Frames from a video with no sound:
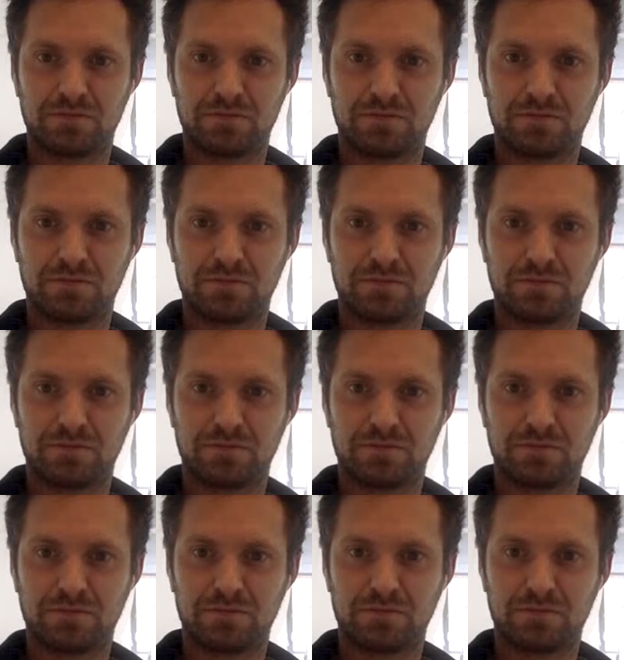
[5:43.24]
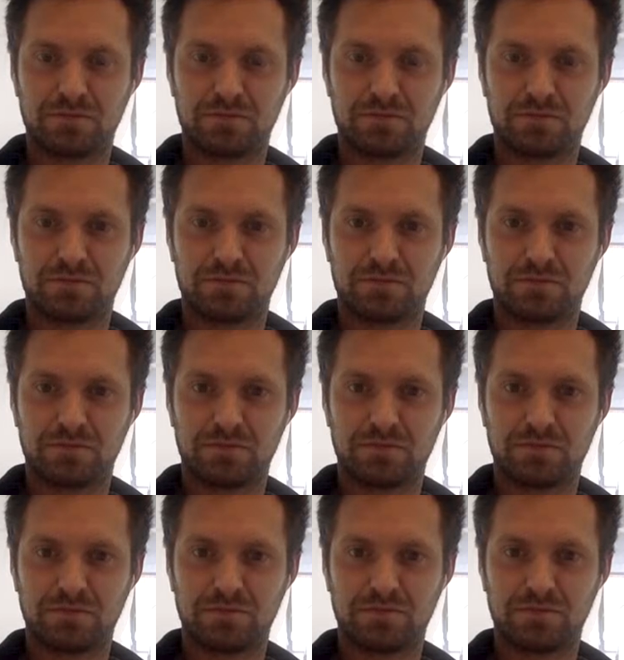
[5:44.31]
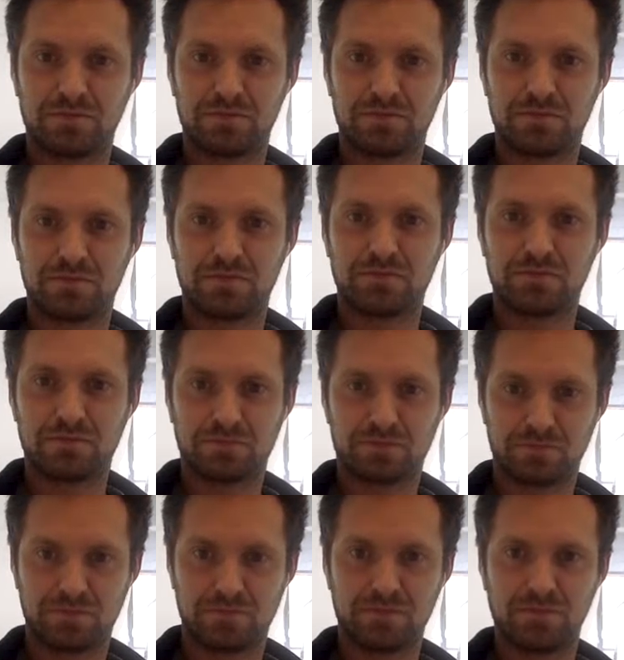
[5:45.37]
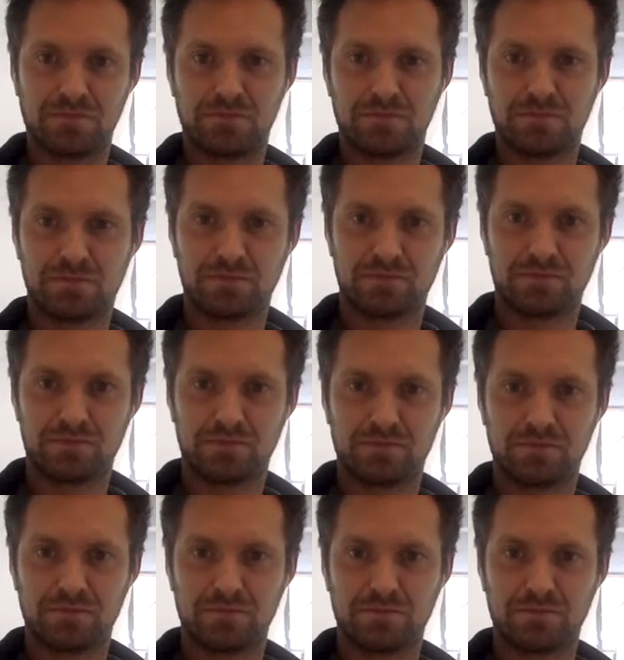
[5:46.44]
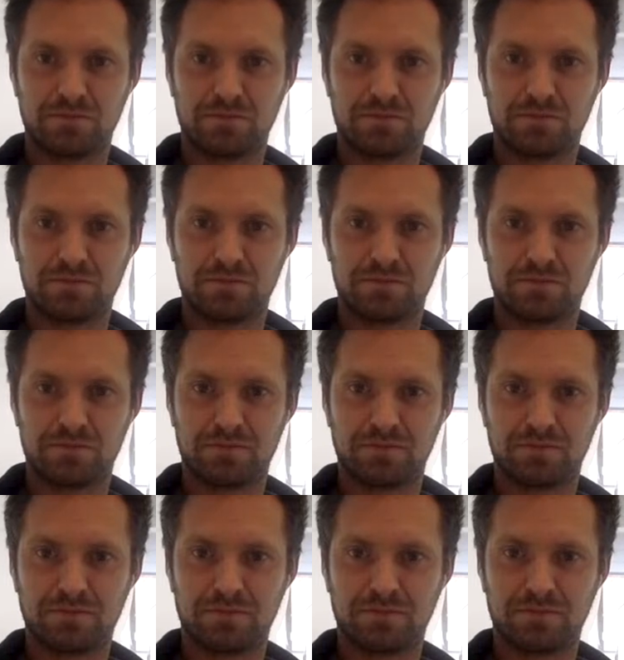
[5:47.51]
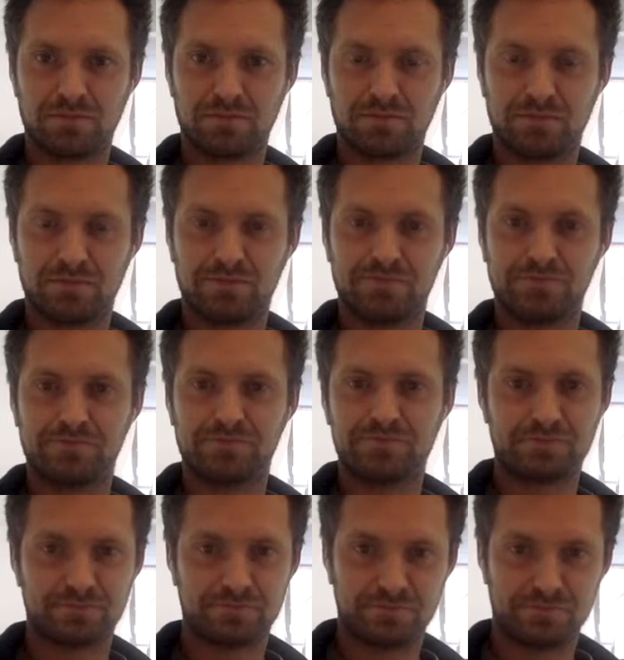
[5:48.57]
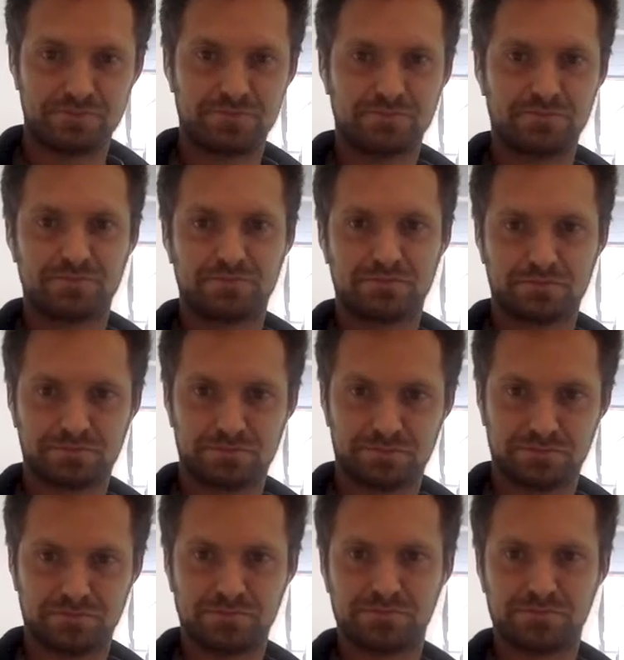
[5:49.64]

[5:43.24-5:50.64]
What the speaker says: (not speaking)